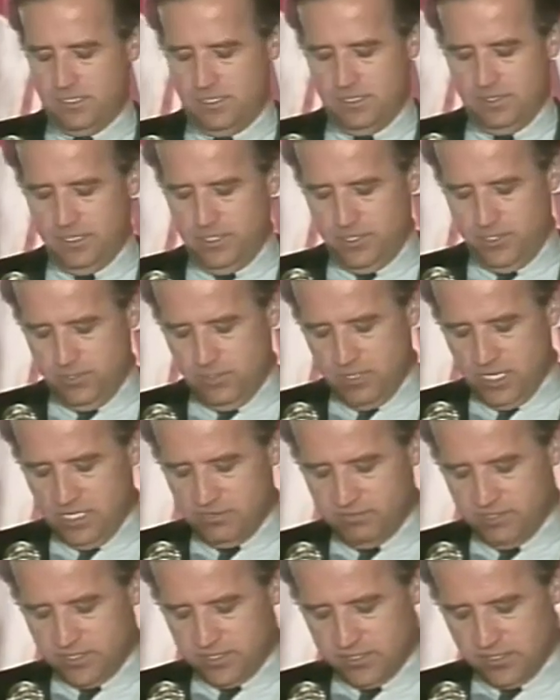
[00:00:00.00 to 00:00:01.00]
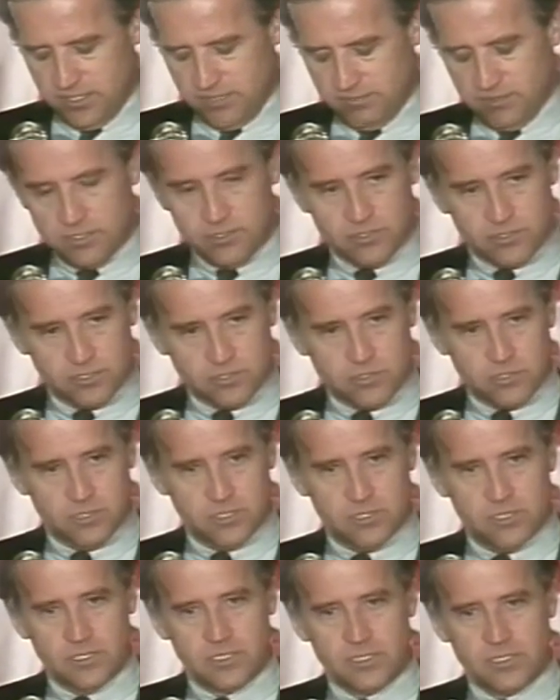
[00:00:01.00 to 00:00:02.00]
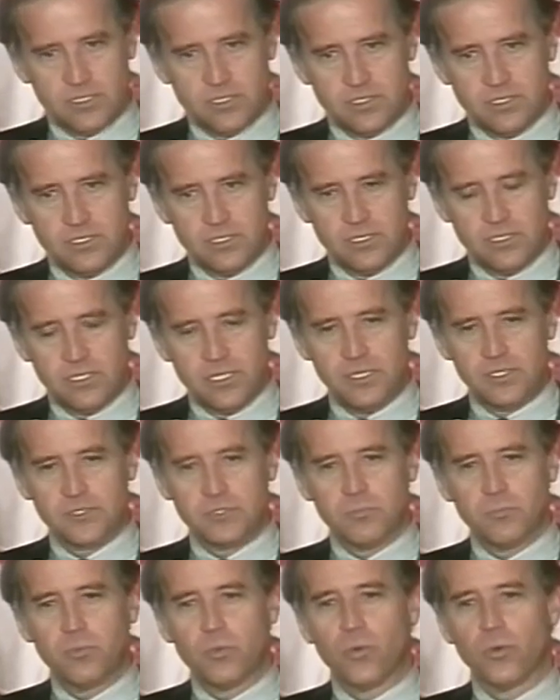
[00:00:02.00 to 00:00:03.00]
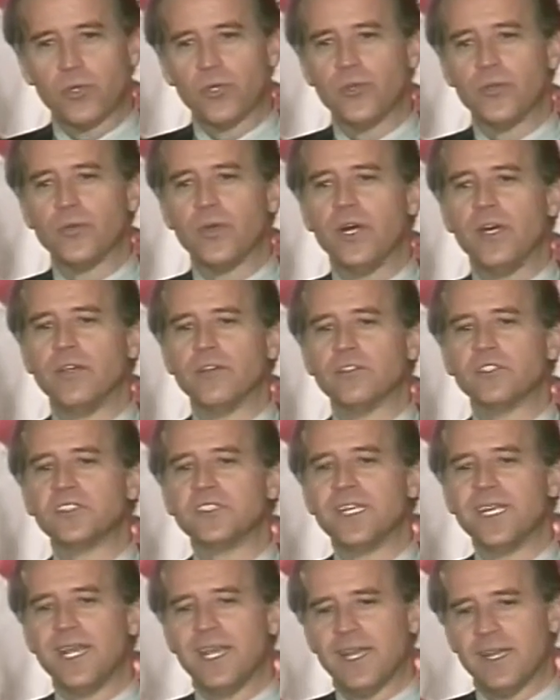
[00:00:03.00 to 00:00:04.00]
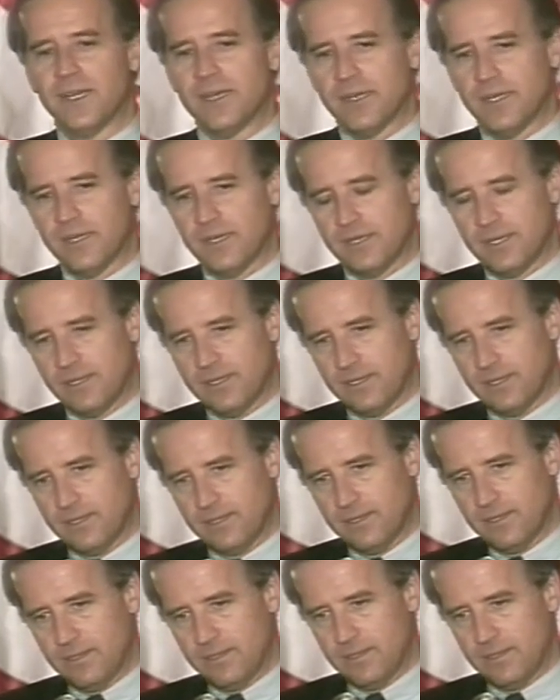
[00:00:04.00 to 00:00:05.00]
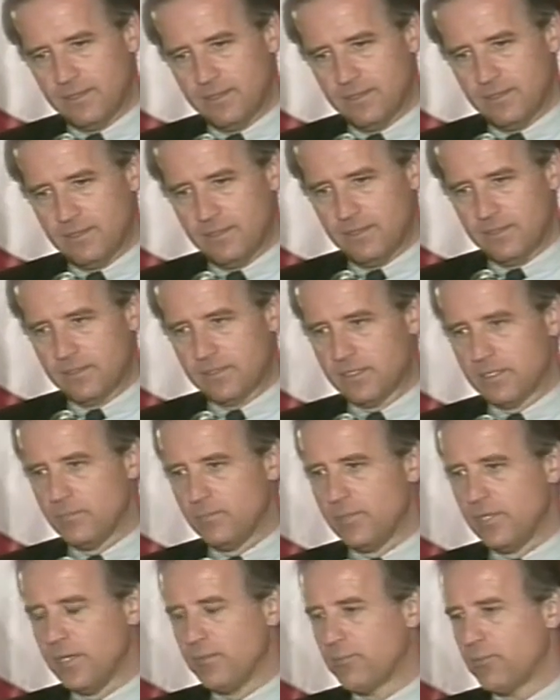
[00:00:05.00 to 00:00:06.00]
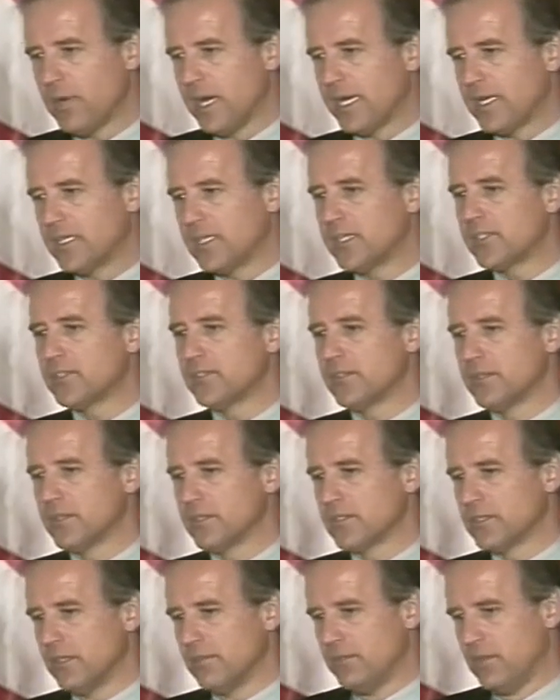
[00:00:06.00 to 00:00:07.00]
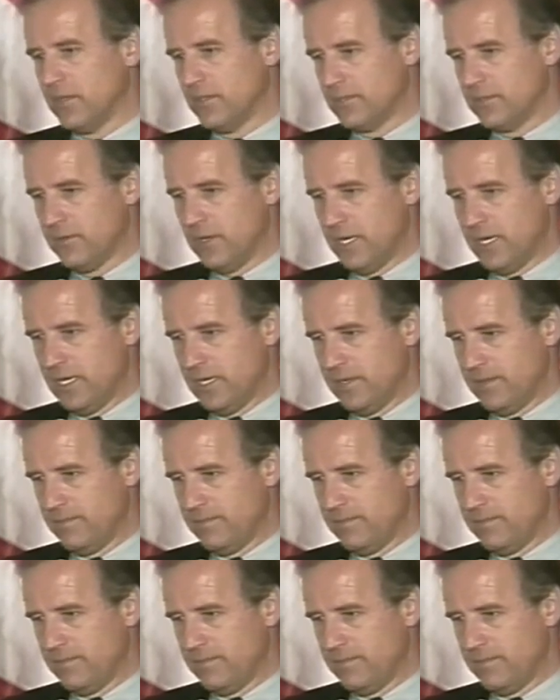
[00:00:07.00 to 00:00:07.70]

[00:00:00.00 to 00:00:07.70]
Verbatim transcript: that you obviously have understood. It is important to understand to be practitioners of our trade